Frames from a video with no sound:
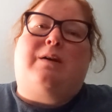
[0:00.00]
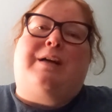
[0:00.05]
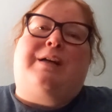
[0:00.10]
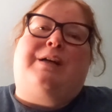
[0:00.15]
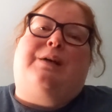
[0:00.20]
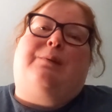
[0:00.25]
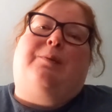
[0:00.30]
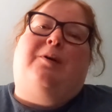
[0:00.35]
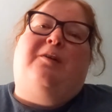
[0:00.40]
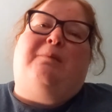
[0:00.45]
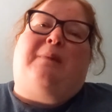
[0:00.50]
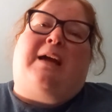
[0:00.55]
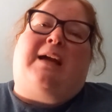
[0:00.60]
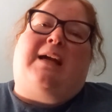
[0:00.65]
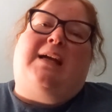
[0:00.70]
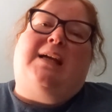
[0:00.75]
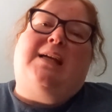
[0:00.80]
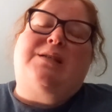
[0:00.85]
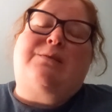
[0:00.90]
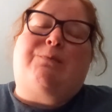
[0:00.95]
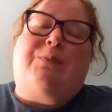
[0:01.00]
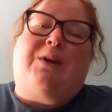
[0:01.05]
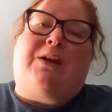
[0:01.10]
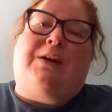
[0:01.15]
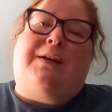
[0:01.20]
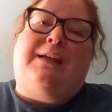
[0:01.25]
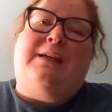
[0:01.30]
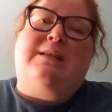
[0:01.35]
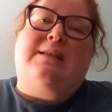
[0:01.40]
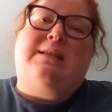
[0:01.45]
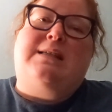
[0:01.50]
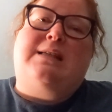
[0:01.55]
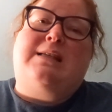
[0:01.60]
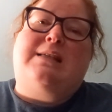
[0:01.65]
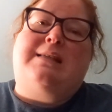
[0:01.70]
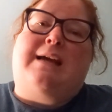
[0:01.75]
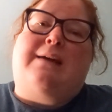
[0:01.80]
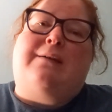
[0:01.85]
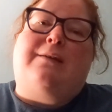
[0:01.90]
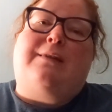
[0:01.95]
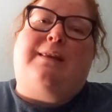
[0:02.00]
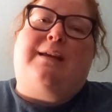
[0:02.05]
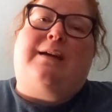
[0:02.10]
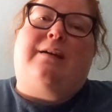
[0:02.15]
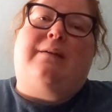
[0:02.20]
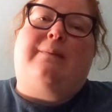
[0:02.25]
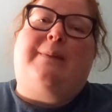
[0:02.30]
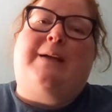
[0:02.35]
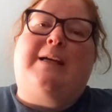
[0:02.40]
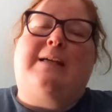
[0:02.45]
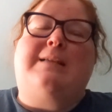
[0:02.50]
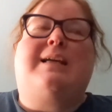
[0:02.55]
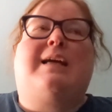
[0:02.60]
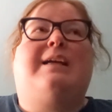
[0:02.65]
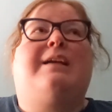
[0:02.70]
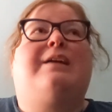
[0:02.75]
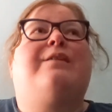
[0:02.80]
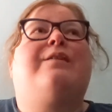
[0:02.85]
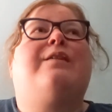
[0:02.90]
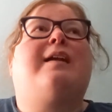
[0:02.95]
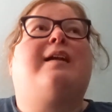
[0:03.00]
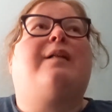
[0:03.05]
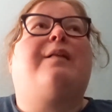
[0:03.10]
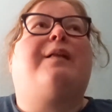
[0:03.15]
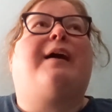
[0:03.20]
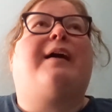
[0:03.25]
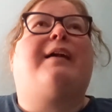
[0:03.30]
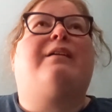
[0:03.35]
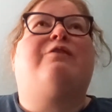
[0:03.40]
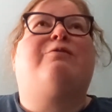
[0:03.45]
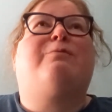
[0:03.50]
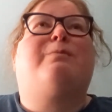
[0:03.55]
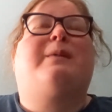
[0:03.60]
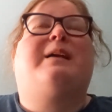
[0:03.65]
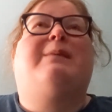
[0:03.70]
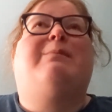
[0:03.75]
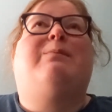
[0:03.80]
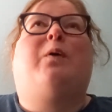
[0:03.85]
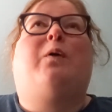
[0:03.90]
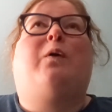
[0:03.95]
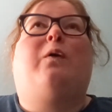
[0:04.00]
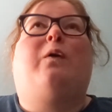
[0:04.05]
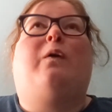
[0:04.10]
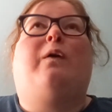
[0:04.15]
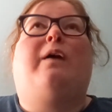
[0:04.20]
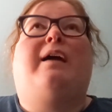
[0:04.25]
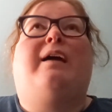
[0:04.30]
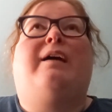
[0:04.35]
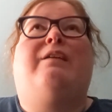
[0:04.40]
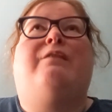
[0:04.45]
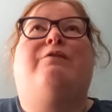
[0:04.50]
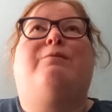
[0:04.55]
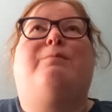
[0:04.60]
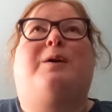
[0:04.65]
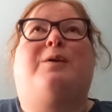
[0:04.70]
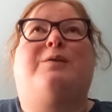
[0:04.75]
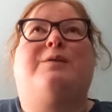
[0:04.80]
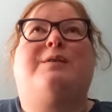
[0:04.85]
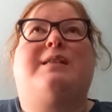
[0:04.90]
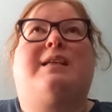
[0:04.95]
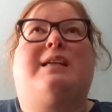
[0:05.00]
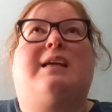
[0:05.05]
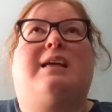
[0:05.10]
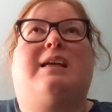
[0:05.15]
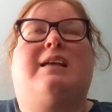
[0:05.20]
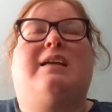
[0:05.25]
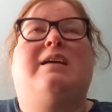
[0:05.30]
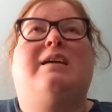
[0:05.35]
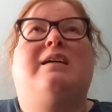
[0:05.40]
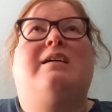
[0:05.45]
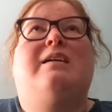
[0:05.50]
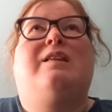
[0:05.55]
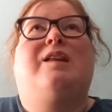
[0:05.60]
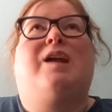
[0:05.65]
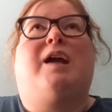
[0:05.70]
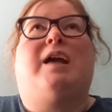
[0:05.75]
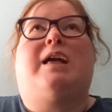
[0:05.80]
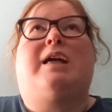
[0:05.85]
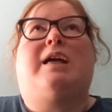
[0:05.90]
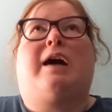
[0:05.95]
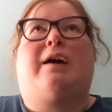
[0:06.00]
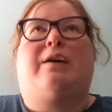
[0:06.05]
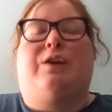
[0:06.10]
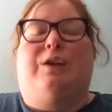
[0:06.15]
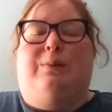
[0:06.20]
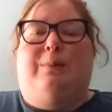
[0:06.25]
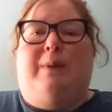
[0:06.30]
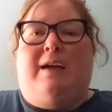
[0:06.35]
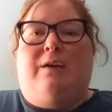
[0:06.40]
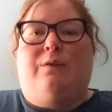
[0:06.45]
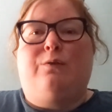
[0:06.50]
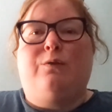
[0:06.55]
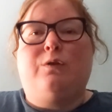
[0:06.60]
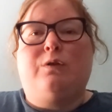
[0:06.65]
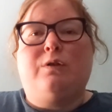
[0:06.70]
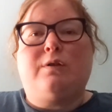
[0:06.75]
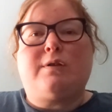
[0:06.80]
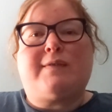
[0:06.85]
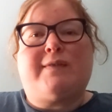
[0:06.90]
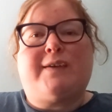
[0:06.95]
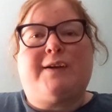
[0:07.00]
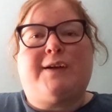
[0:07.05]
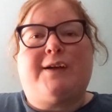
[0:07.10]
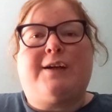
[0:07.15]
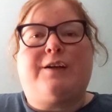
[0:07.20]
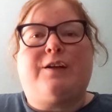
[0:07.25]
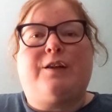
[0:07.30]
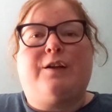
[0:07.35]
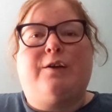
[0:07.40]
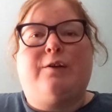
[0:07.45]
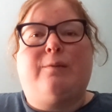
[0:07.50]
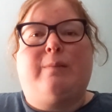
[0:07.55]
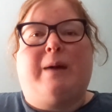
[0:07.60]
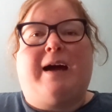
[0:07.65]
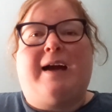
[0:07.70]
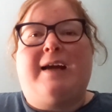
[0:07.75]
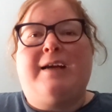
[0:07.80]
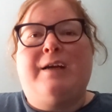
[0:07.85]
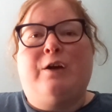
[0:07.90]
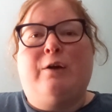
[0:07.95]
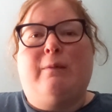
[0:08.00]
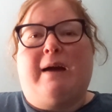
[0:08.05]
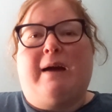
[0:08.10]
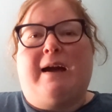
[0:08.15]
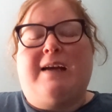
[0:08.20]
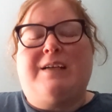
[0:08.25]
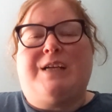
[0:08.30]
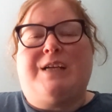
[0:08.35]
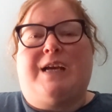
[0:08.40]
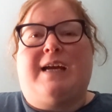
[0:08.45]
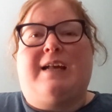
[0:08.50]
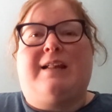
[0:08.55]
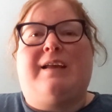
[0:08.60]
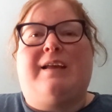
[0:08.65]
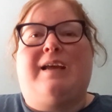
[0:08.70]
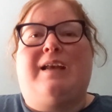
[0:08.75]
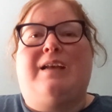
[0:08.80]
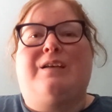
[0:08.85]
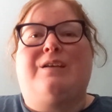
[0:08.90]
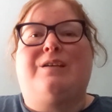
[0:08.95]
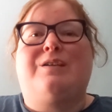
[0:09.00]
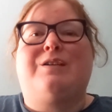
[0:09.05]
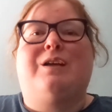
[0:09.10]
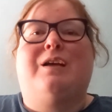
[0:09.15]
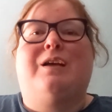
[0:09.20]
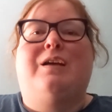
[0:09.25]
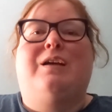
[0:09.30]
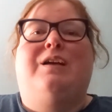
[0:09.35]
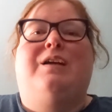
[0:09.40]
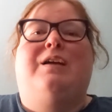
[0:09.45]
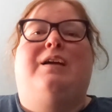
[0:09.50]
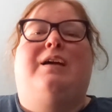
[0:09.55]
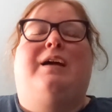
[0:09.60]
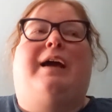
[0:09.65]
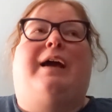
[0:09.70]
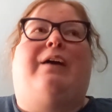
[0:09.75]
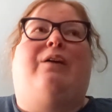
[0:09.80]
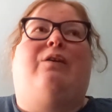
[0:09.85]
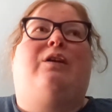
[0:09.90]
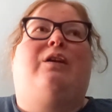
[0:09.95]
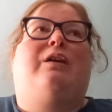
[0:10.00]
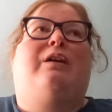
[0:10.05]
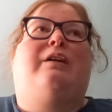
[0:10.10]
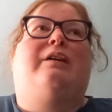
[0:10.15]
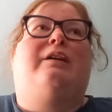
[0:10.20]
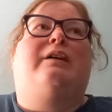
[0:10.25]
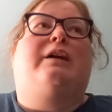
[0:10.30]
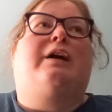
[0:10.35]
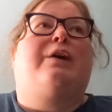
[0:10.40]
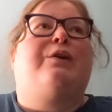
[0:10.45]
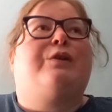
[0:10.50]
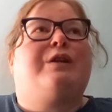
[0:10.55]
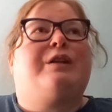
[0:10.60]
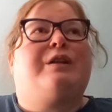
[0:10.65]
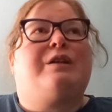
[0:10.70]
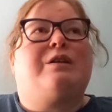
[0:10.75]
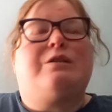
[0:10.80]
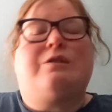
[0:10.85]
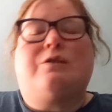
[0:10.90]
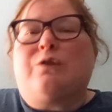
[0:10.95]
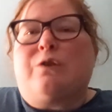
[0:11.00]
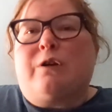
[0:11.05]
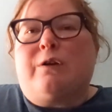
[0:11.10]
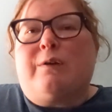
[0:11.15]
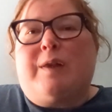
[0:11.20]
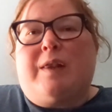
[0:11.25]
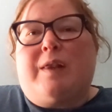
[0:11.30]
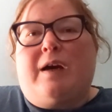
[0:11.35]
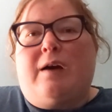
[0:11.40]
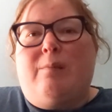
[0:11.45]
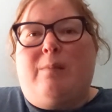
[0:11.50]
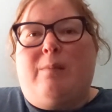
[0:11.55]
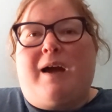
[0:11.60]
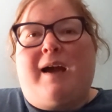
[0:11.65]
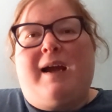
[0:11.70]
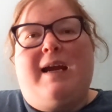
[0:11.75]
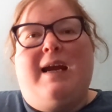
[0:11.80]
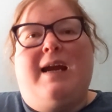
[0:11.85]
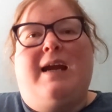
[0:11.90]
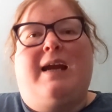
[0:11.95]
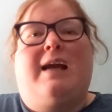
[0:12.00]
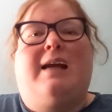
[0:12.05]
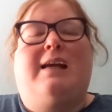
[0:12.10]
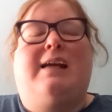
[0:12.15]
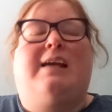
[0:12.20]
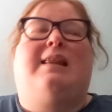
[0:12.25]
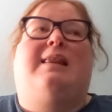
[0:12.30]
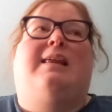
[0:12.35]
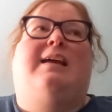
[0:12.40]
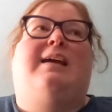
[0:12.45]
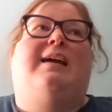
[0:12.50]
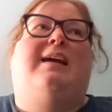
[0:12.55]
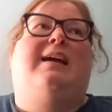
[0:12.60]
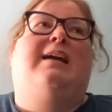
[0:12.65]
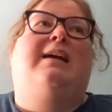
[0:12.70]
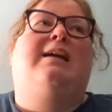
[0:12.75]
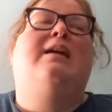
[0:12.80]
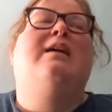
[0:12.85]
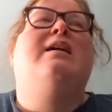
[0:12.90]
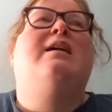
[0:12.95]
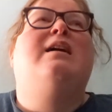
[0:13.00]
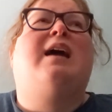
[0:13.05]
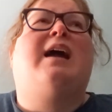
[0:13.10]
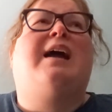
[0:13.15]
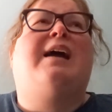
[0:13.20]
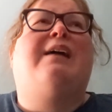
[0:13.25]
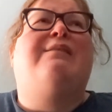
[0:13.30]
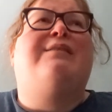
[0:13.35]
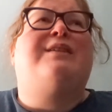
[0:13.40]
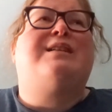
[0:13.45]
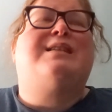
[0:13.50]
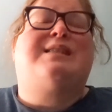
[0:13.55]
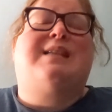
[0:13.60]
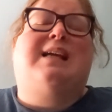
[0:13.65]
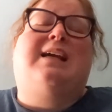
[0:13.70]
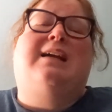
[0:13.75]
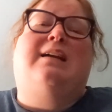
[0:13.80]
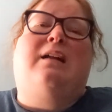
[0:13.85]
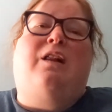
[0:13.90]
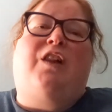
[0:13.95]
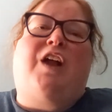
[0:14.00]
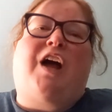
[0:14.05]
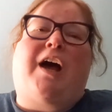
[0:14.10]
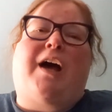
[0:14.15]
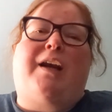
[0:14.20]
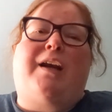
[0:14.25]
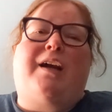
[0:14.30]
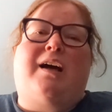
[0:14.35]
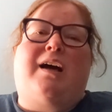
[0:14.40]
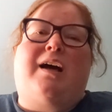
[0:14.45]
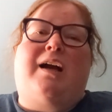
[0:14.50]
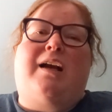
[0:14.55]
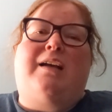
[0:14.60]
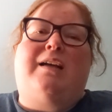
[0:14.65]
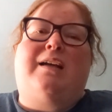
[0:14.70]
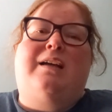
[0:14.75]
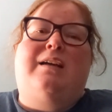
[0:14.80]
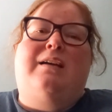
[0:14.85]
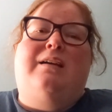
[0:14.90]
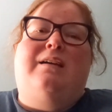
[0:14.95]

wanted to put my experiences out there because I know that a lot of people have posted like how to make rules for your low buy, no buy challenge, how to go to the store without buying anything. I haven't seen a lot on